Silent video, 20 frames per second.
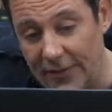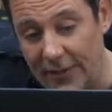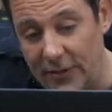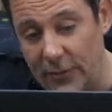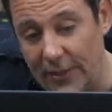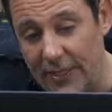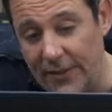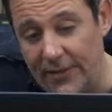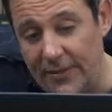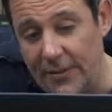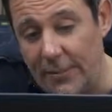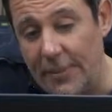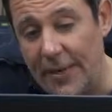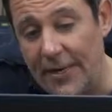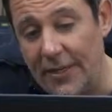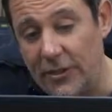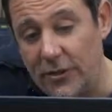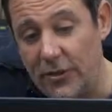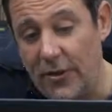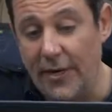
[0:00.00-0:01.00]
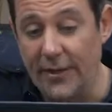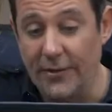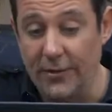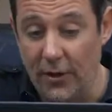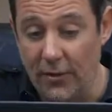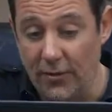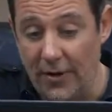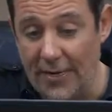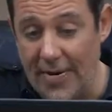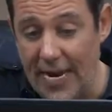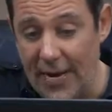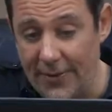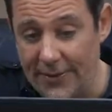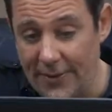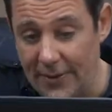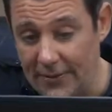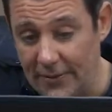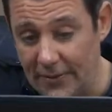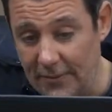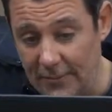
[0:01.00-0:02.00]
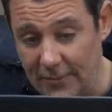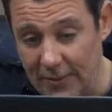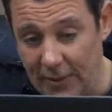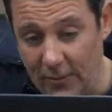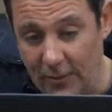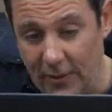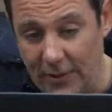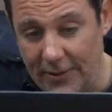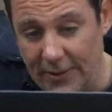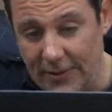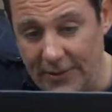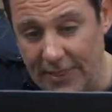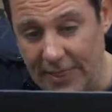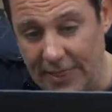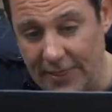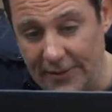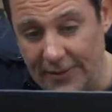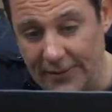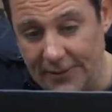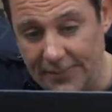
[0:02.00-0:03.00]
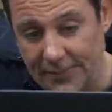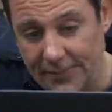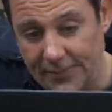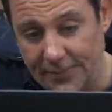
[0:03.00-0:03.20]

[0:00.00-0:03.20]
This will give us a better trend. Not right now, it doesn't, but it will in a second.